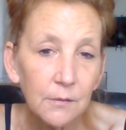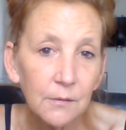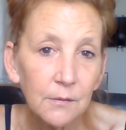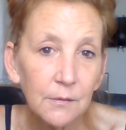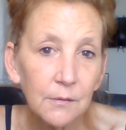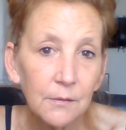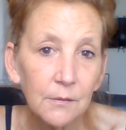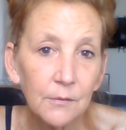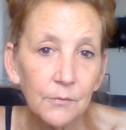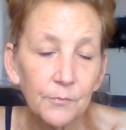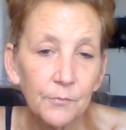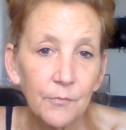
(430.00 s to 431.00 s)

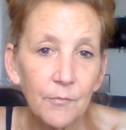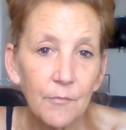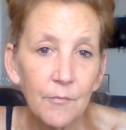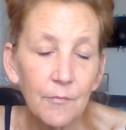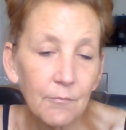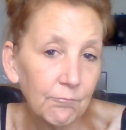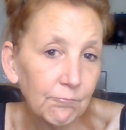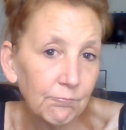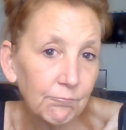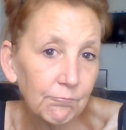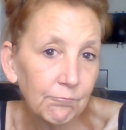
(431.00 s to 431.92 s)
(silence)